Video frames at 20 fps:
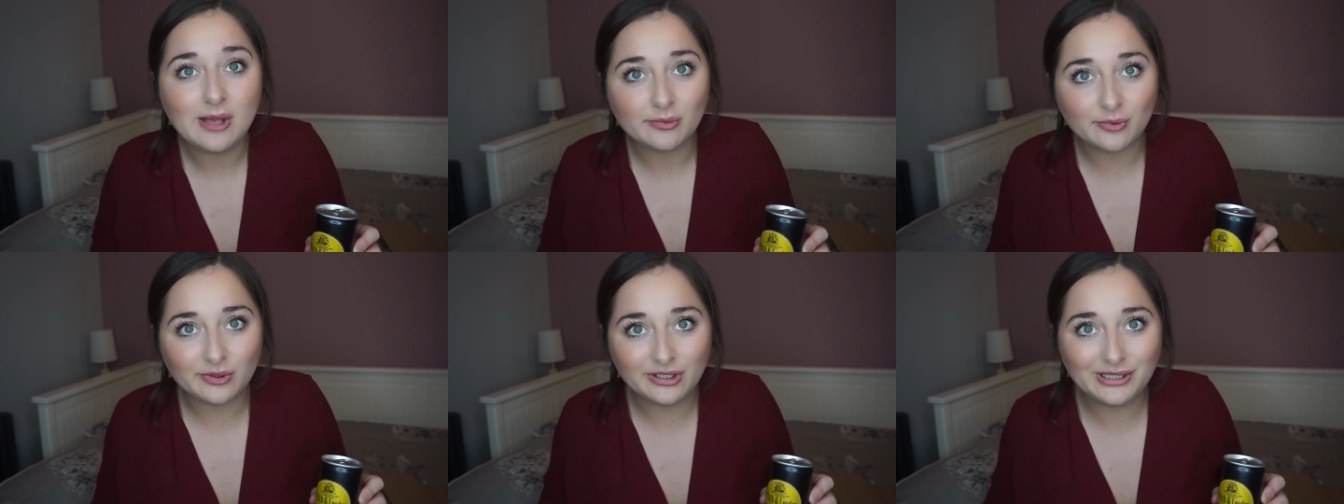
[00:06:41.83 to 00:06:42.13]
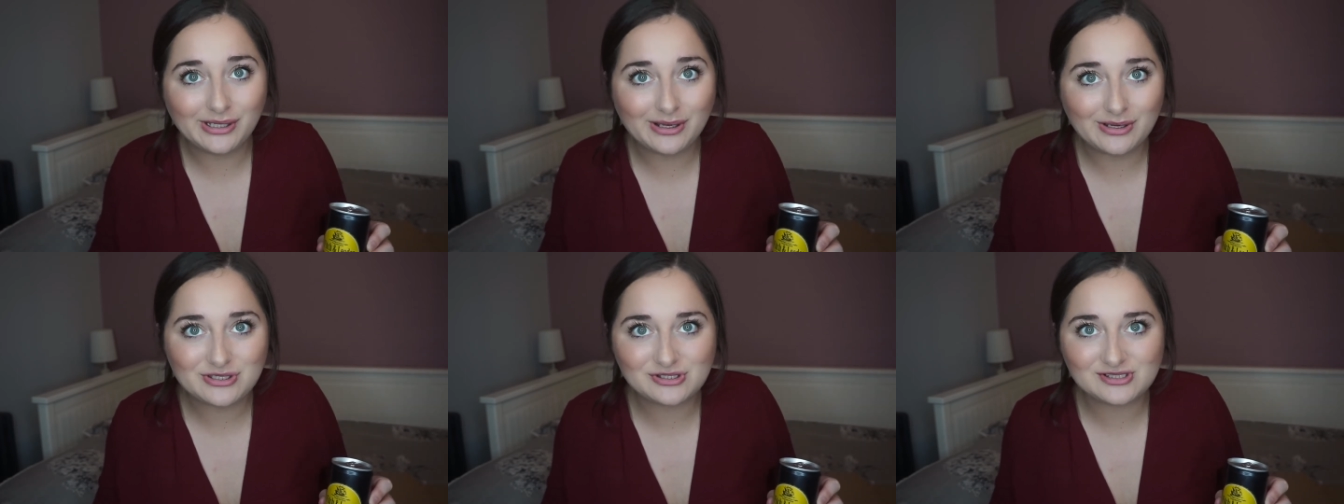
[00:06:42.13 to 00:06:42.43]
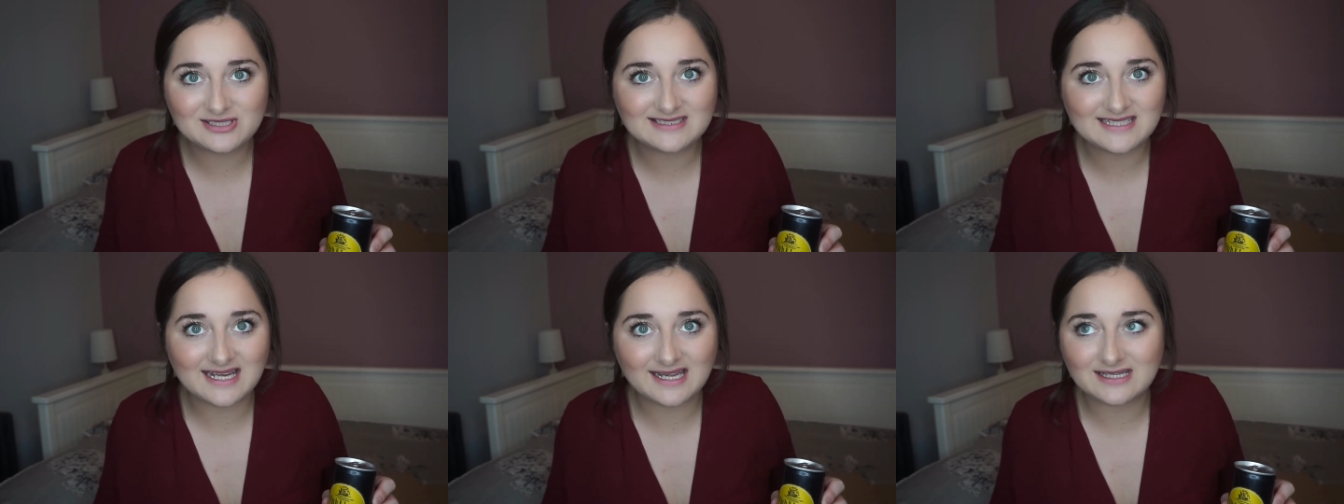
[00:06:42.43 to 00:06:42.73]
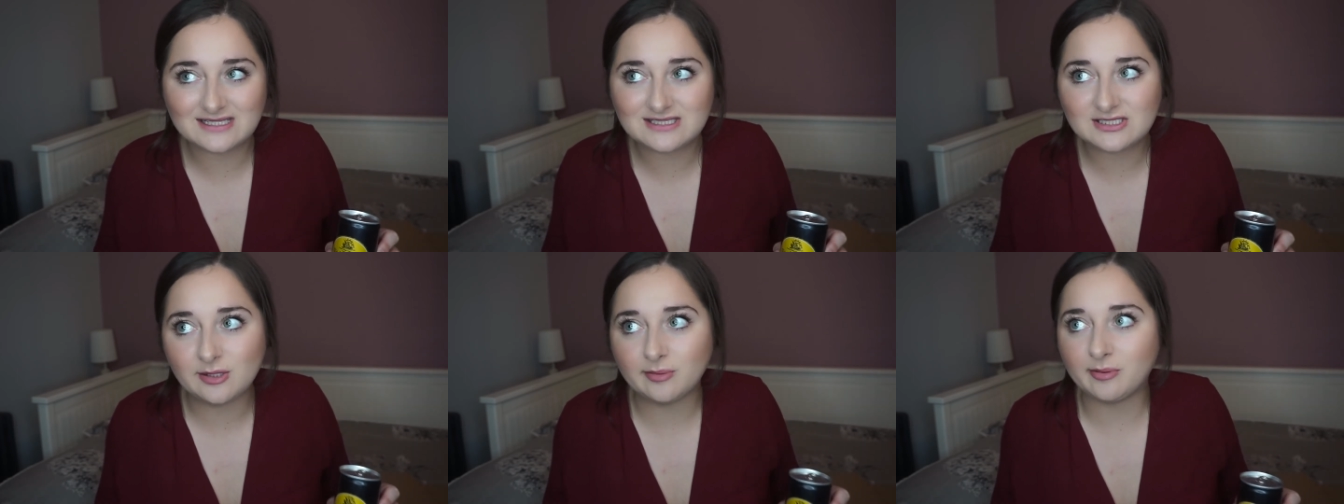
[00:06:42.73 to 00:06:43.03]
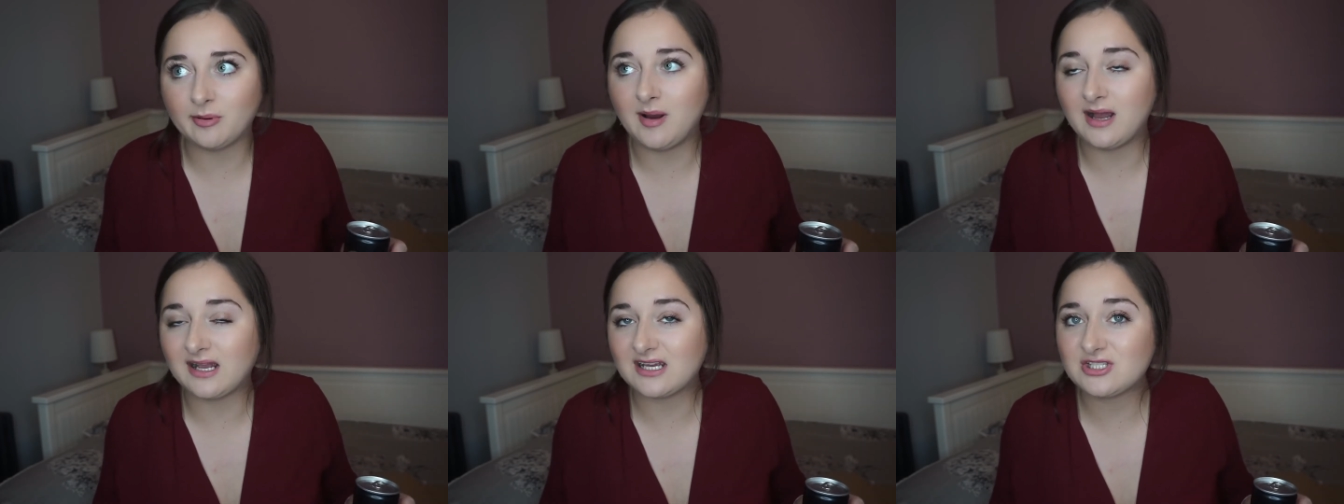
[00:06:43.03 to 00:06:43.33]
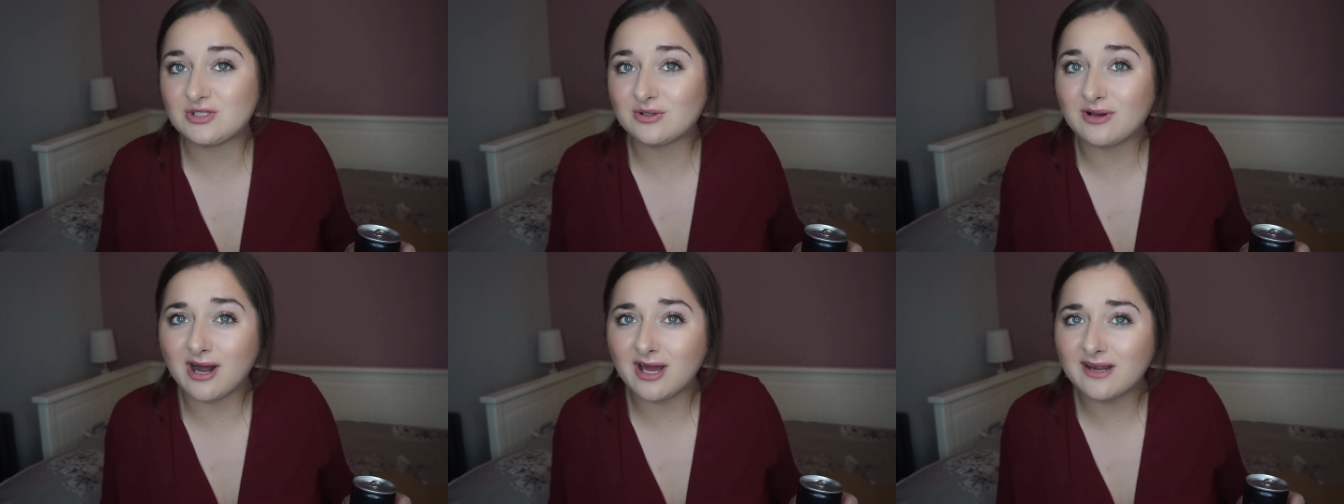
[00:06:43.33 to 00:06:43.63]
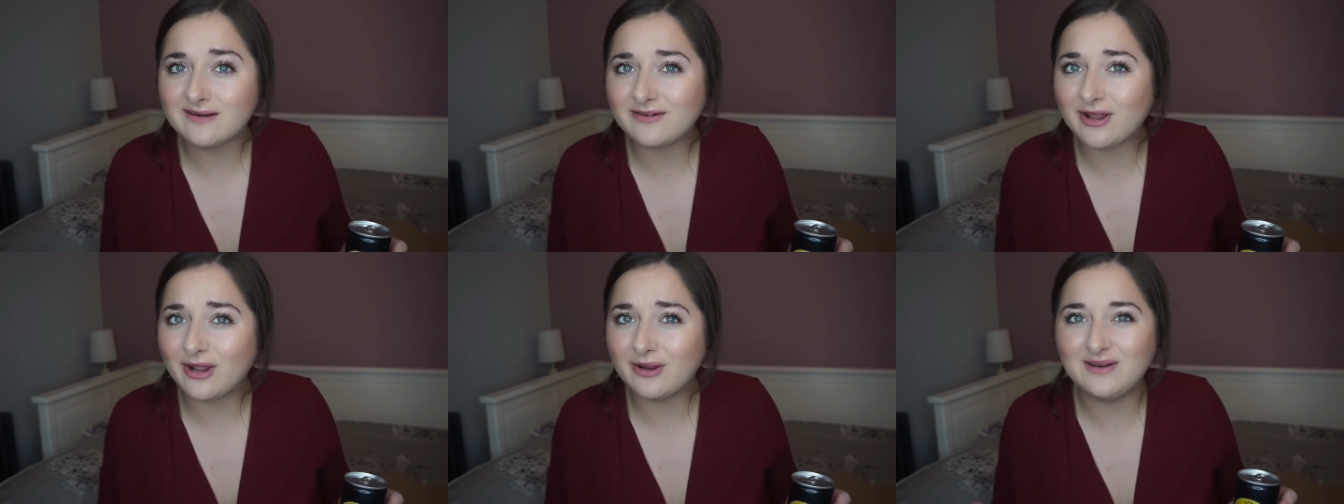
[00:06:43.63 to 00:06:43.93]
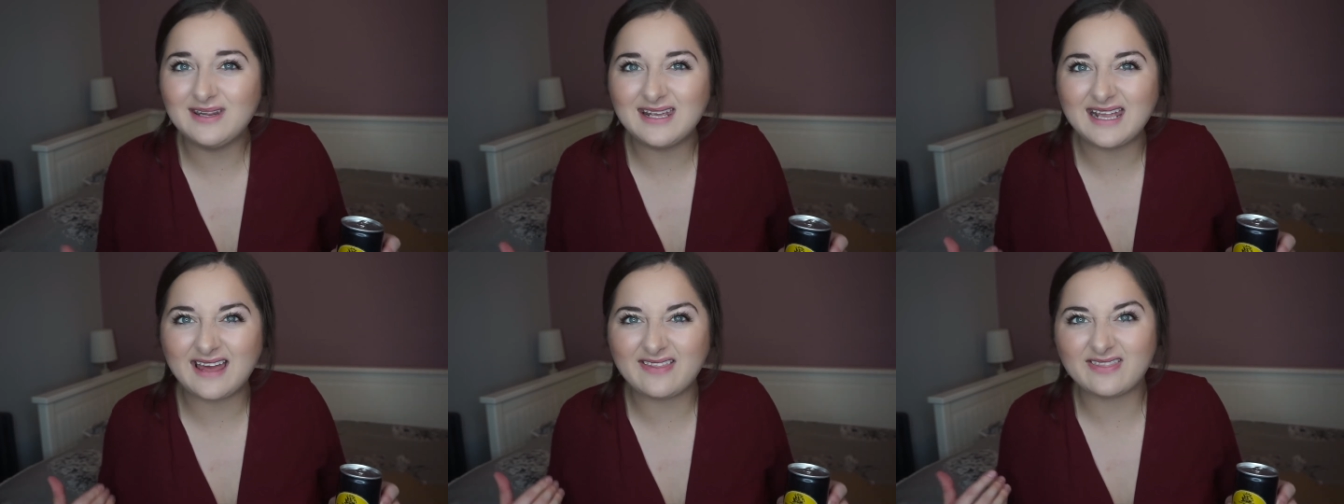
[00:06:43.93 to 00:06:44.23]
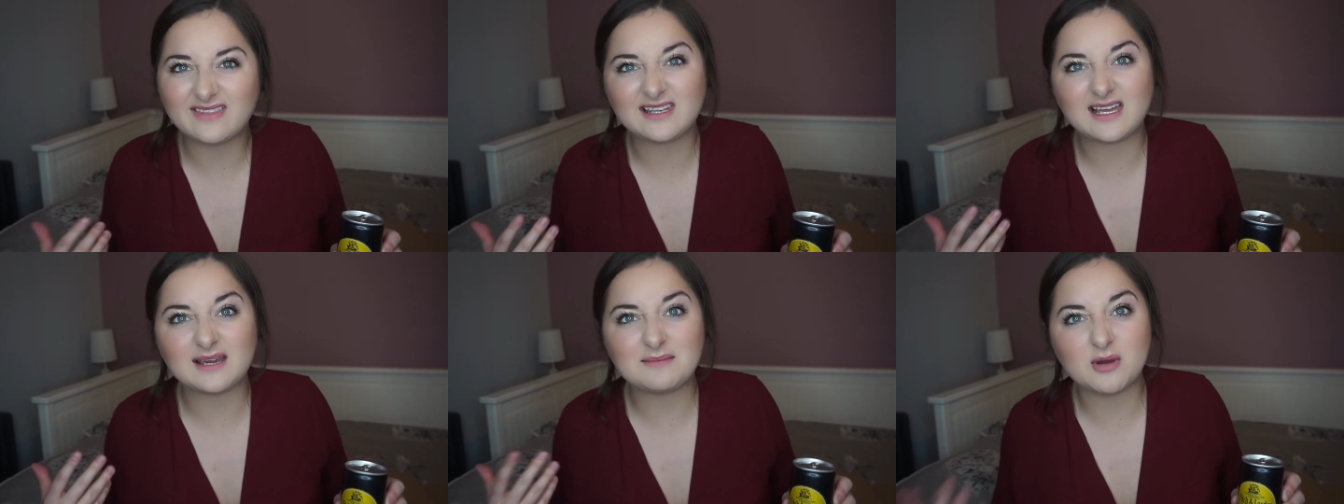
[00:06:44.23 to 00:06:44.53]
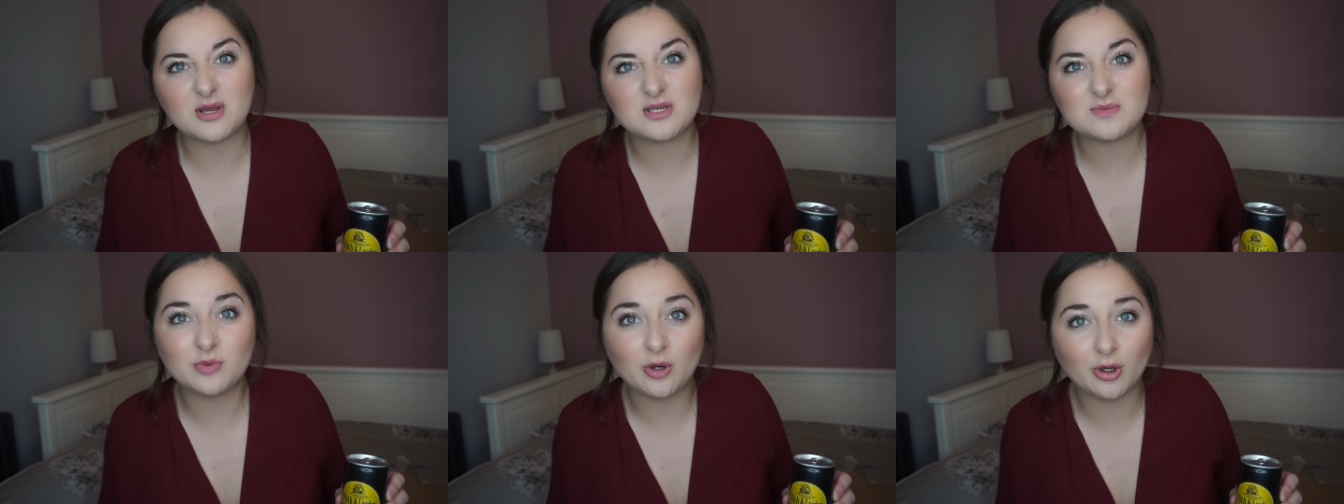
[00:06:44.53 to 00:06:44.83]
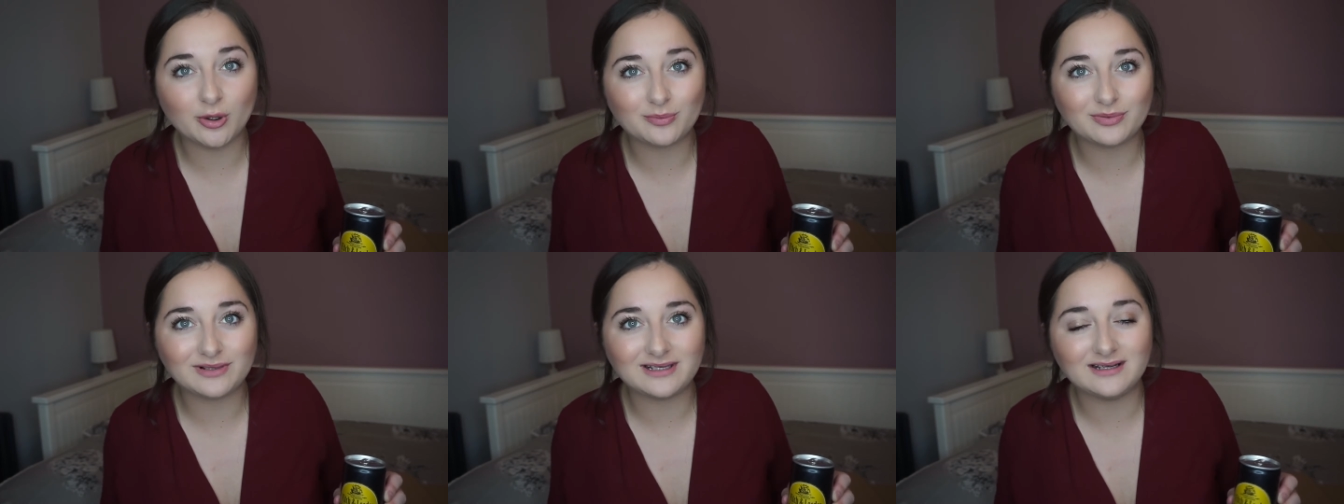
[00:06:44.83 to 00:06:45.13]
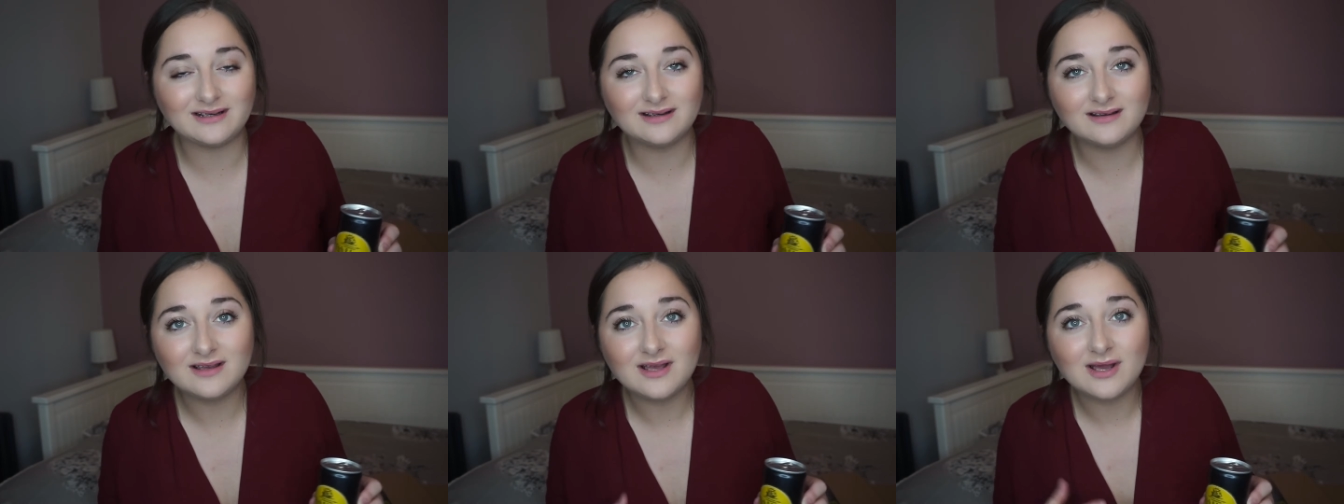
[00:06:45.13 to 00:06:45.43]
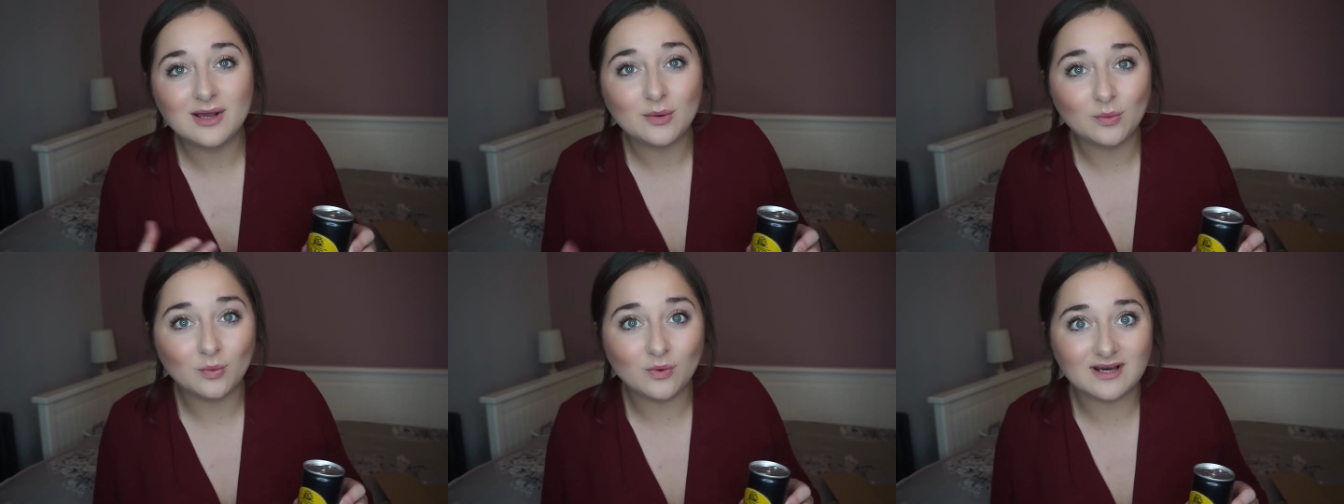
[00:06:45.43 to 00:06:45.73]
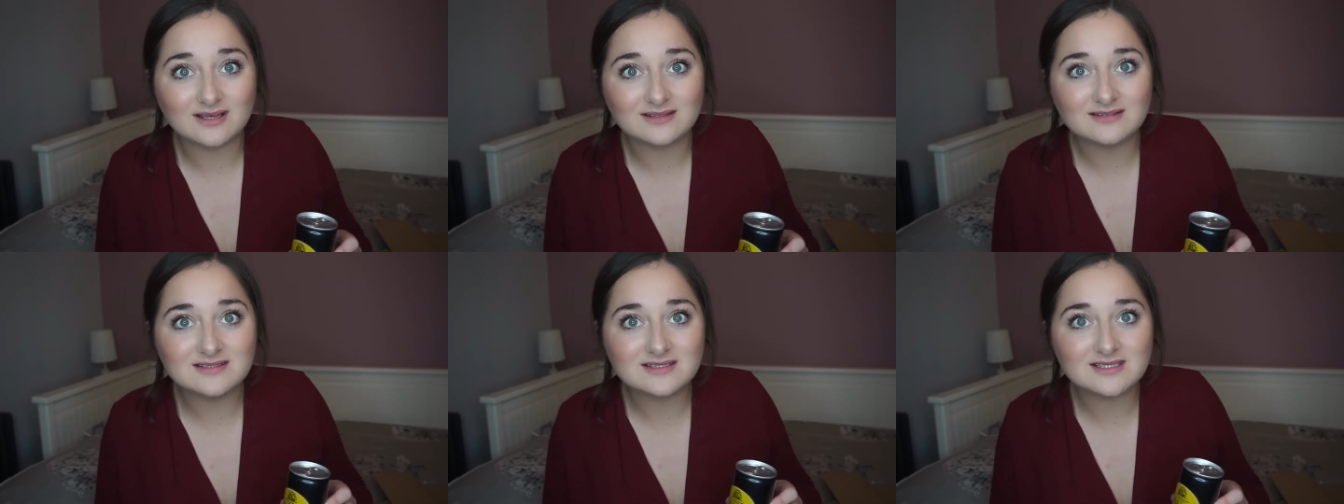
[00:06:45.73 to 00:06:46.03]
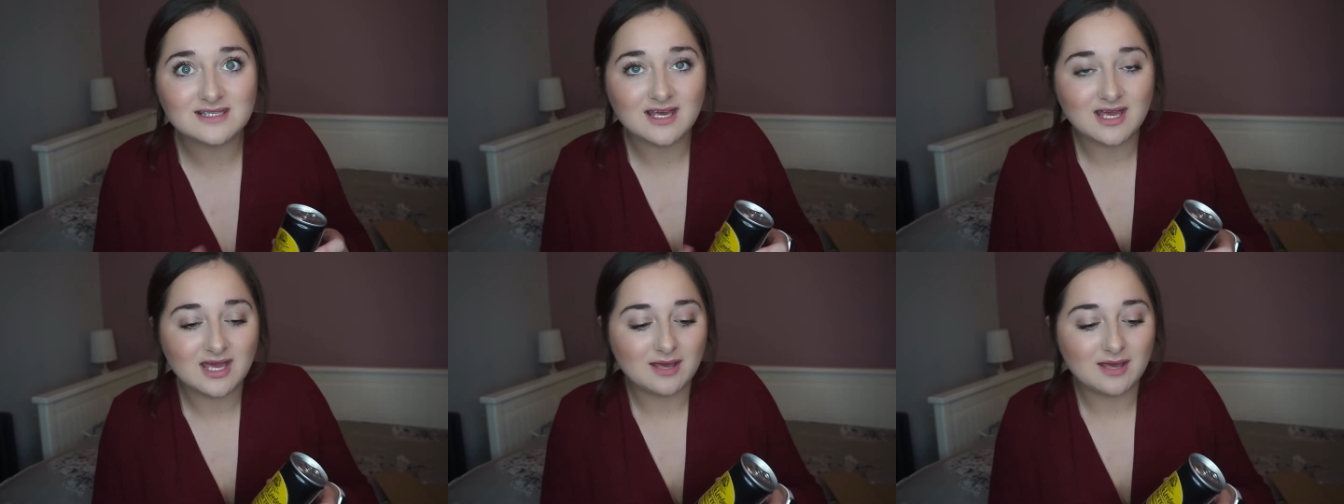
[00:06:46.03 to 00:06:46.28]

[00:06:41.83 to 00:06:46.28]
When you go to your standard supermarket, you kind of only get the like most popular ones,